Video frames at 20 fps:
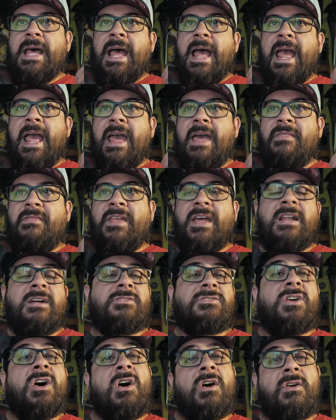And then I'll
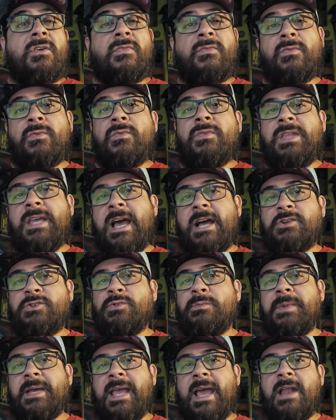talk through the
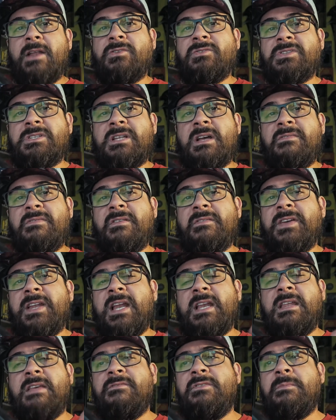actual mechanical stuff of it
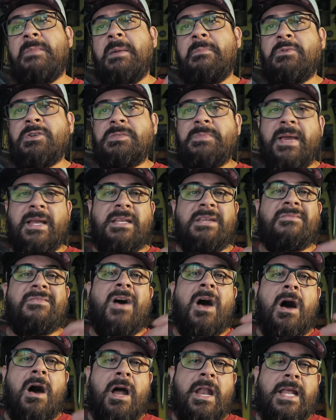and give you my perspective
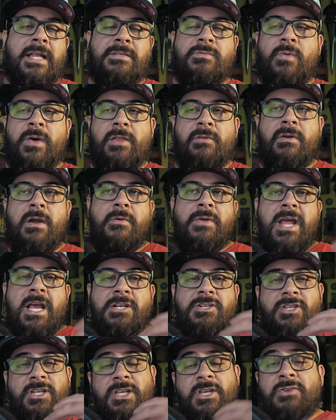on it, whether I would
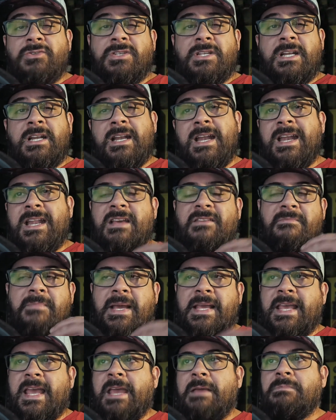actually use it in any of
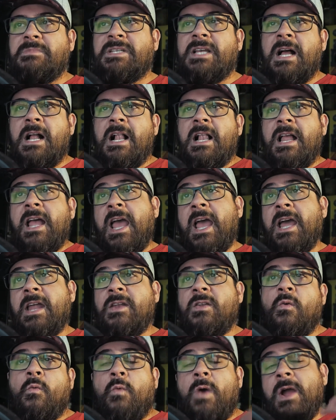my games,
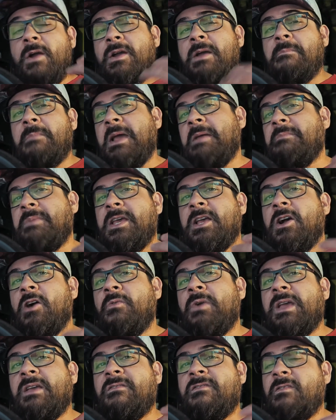and where it might be
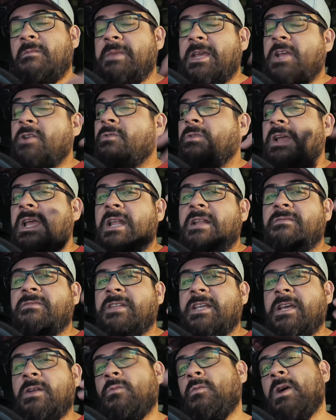going for me
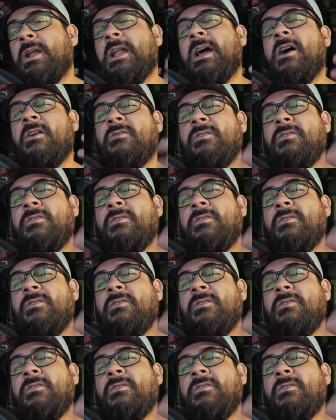creatively, and what are